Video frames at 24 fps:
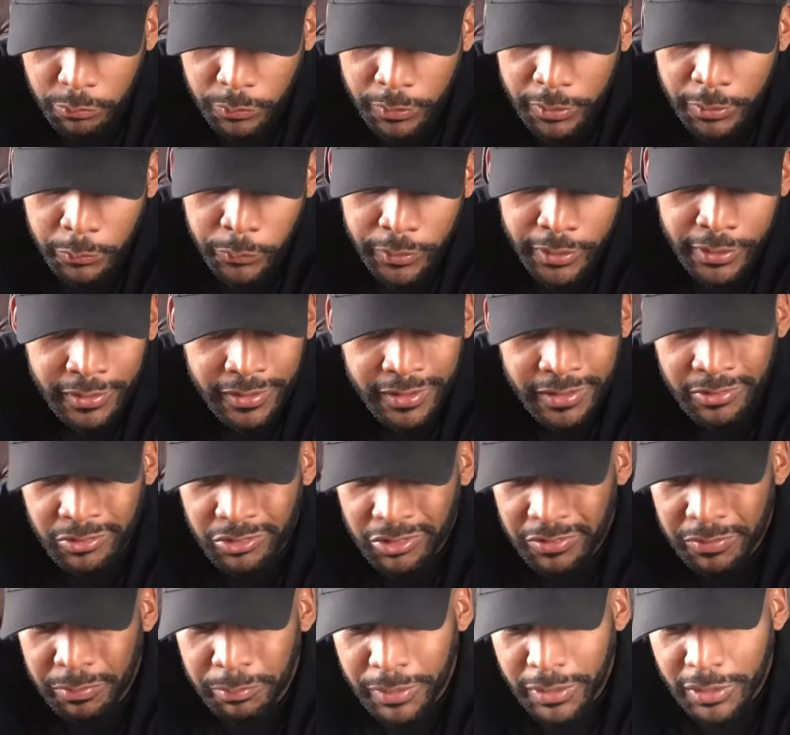where it went. And then
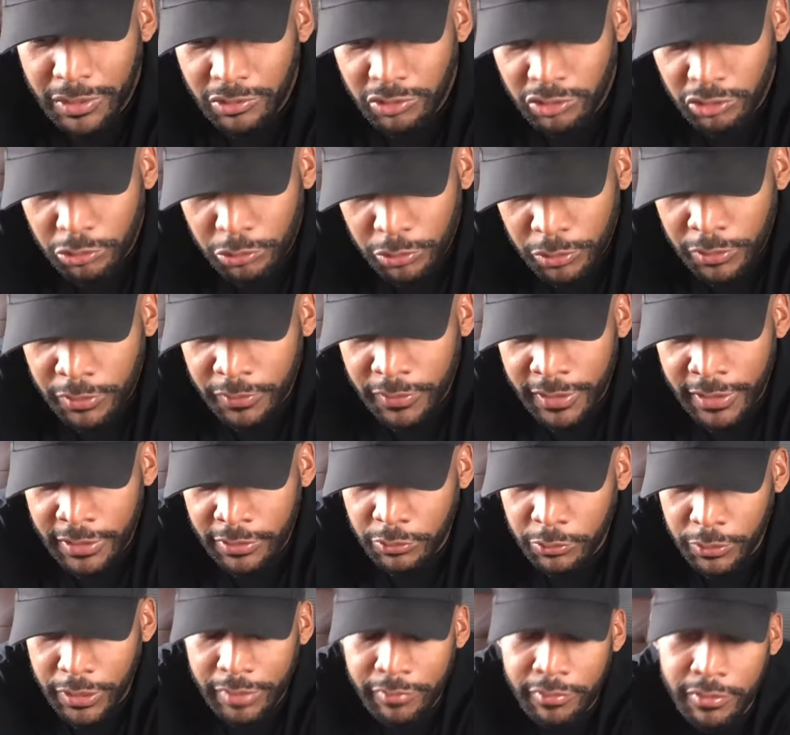just making sure that
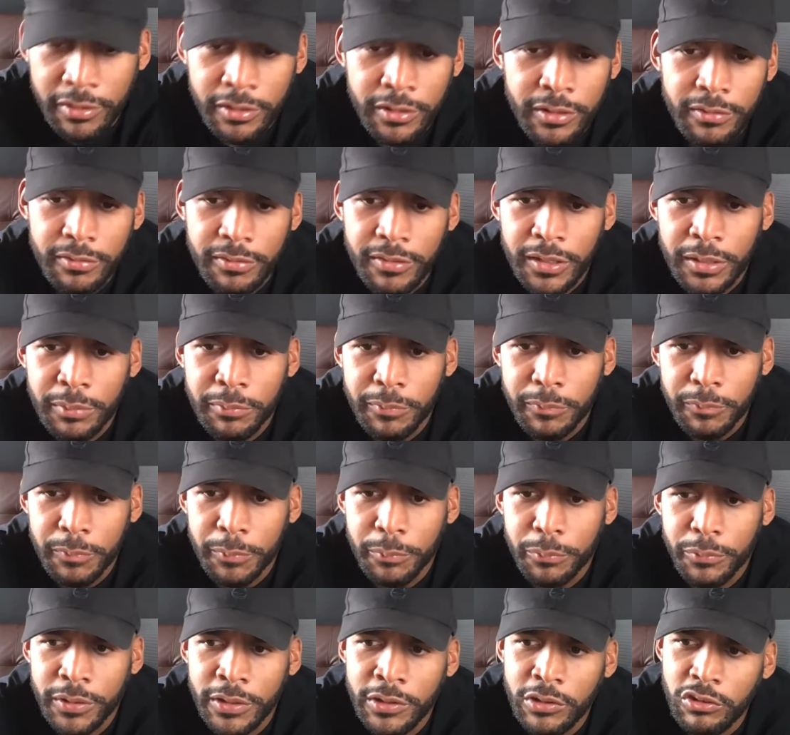you have a good team of
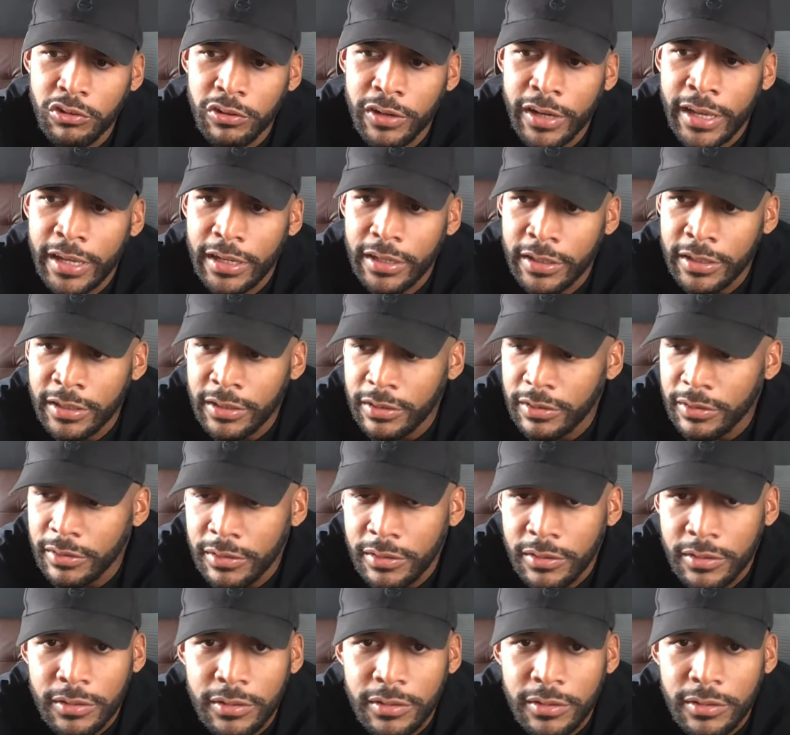people that track it.